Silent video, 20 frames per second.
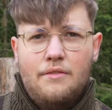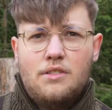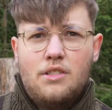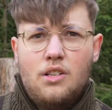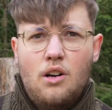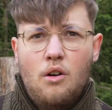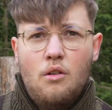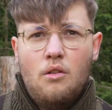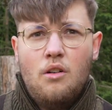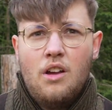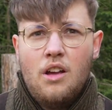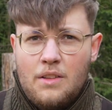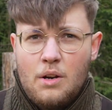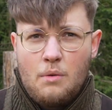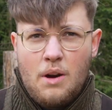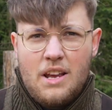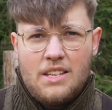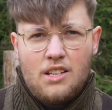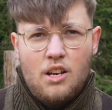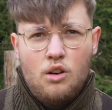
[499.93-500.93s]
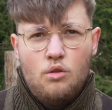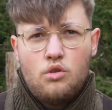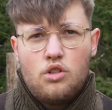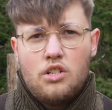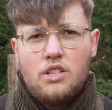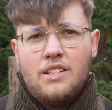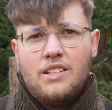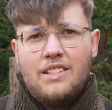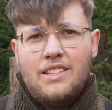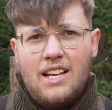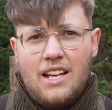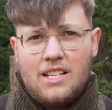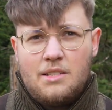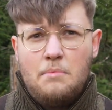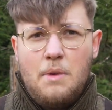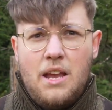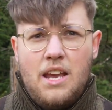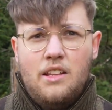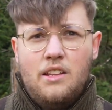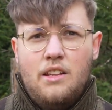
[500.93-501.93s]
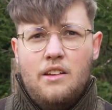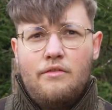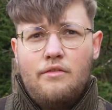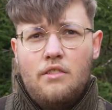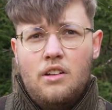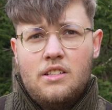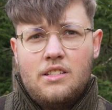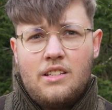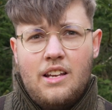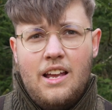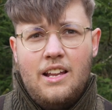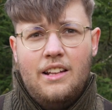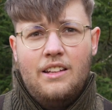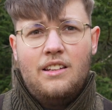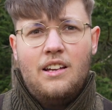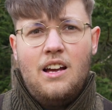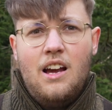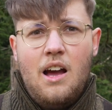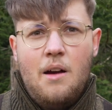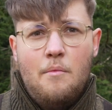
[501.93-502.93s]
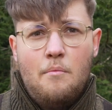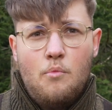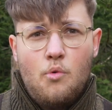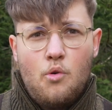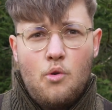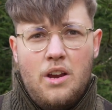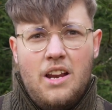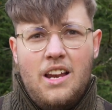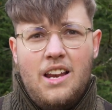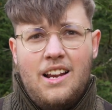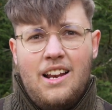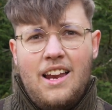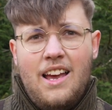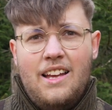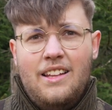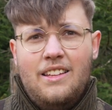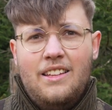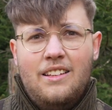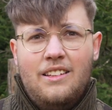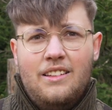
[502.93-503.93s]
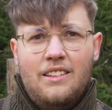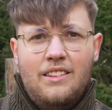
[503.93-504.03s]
So the resolution does make a difference, and I'm really glad